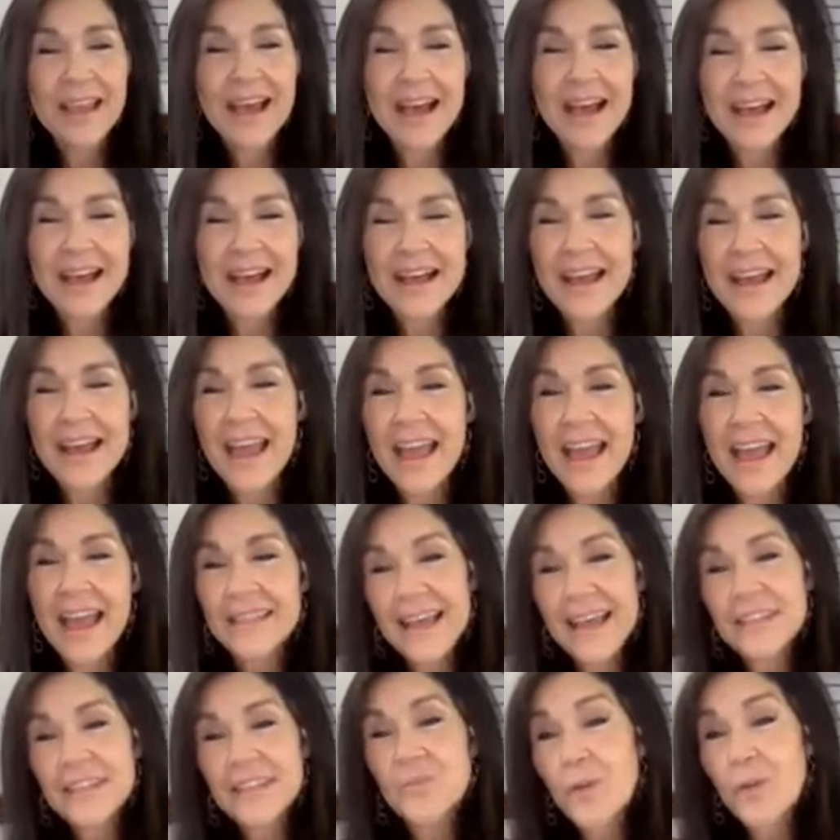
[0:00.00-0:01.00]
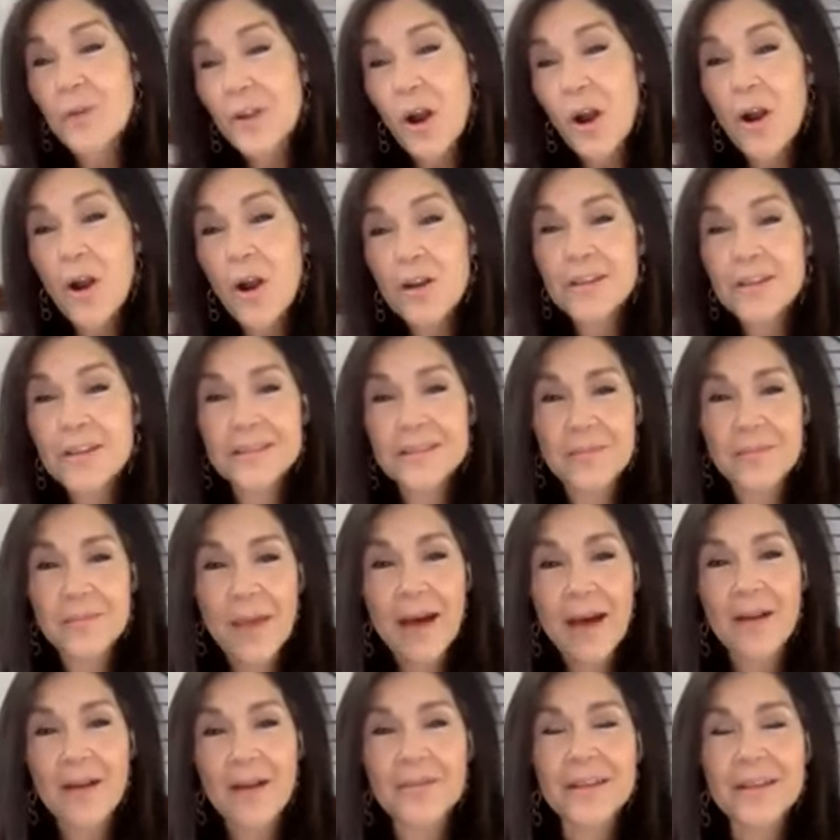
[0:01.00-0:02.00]
Uh, and that's what art is
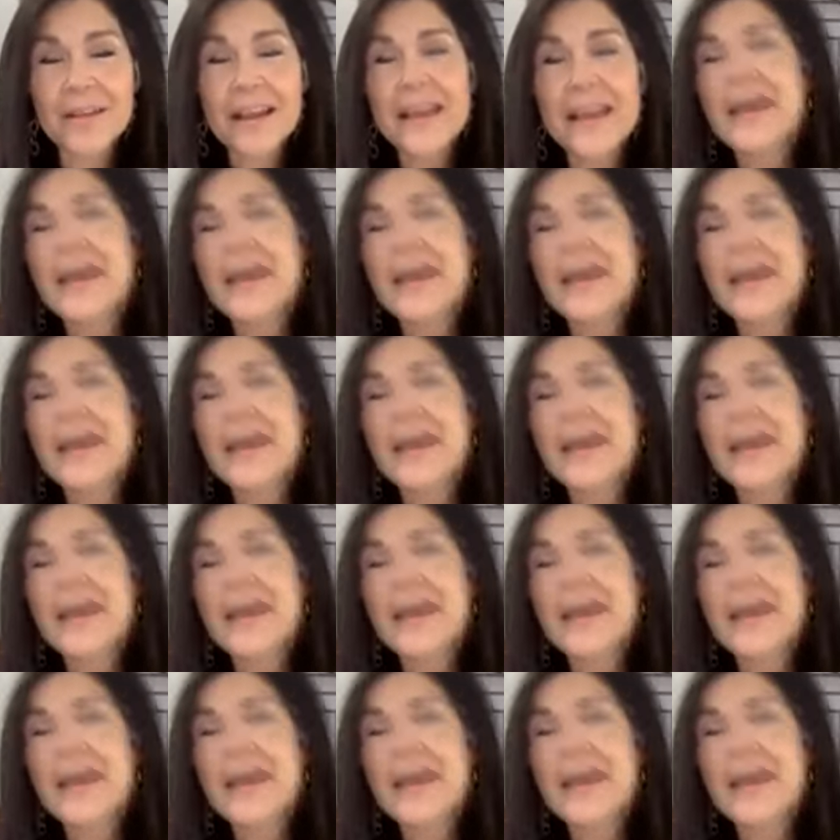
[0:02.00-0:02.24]
about.